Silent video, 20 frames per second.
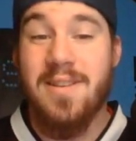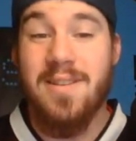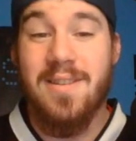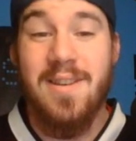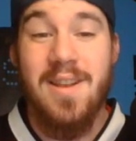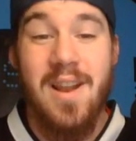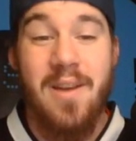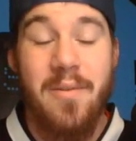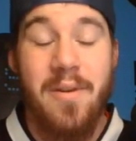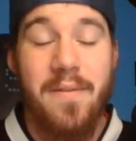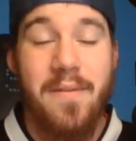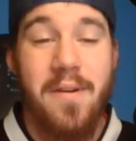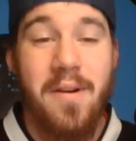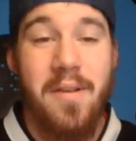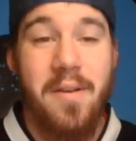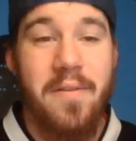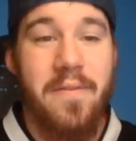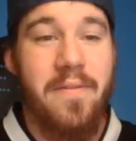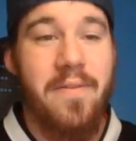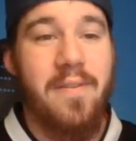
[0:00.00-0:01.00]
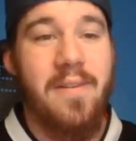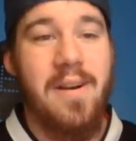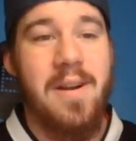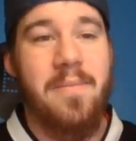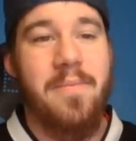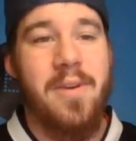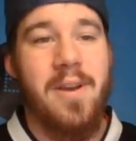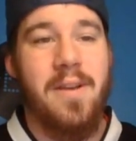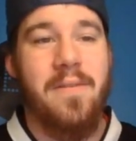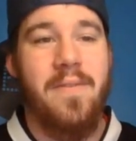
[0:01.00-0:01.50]
And today we have another free
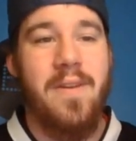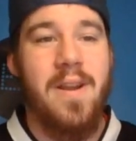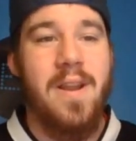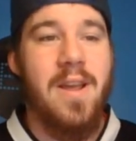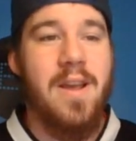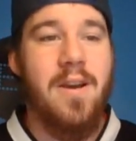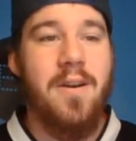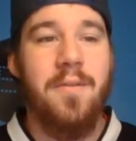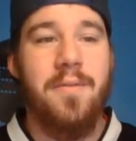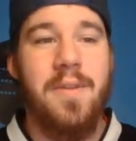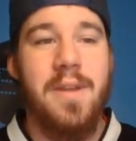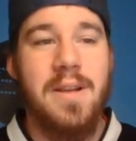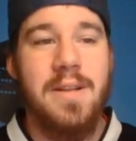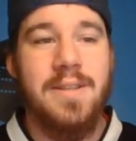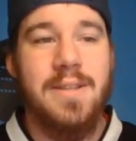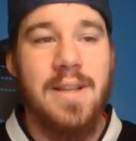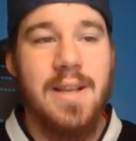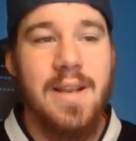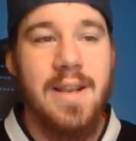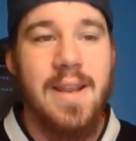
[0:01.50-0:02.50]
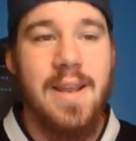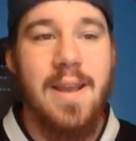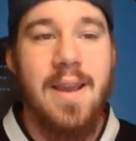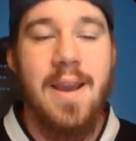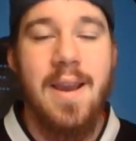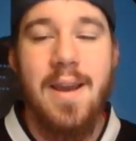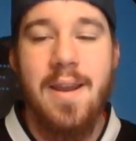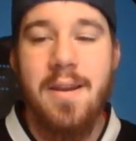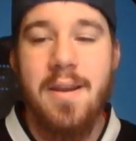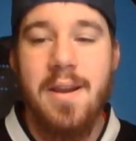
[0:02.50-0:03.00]
pick video. This in the
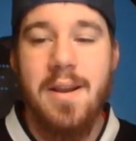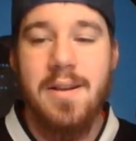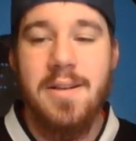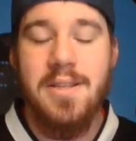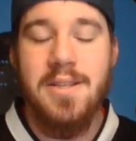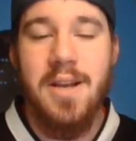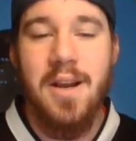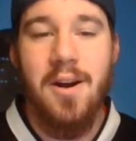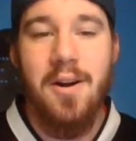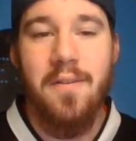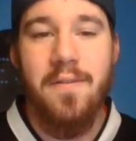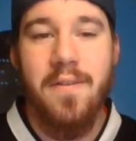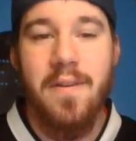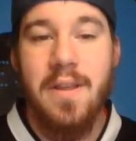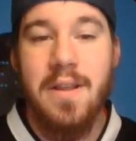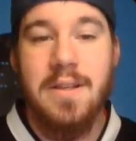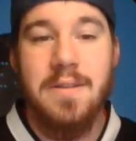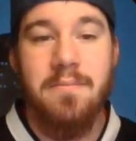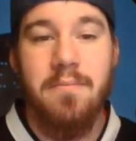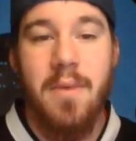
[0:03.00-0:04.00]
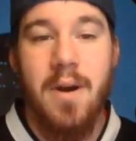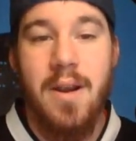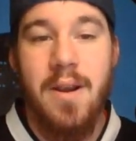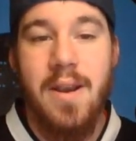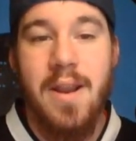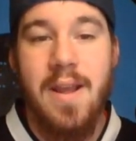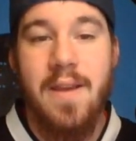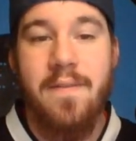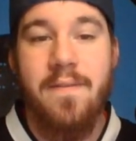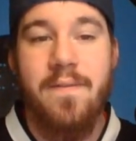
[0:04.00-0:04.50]
NHL for this
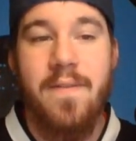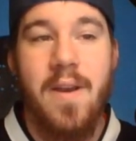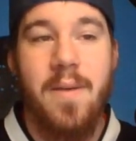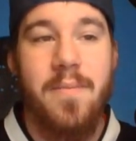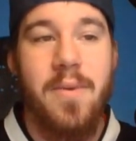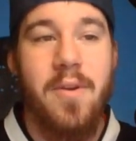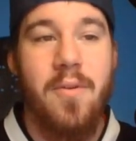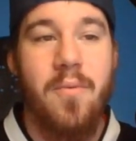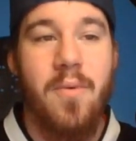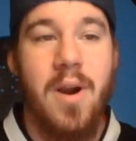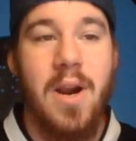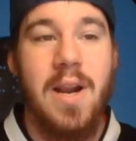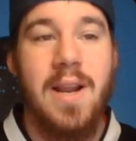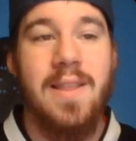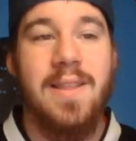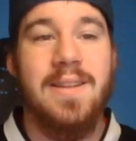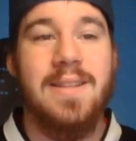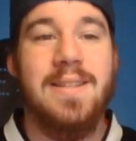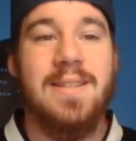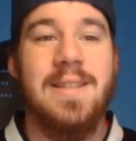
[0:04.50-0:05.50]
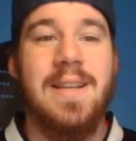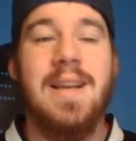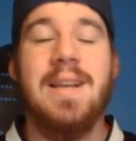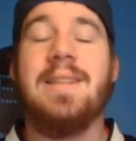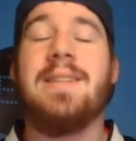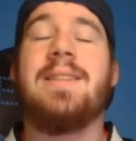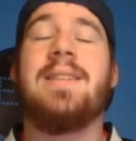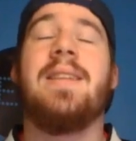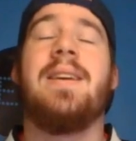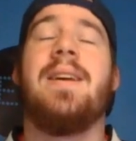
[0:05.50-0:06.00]
Monday, February the
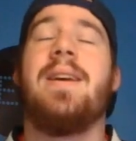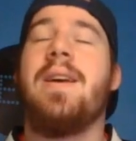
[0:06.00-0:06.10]
6th.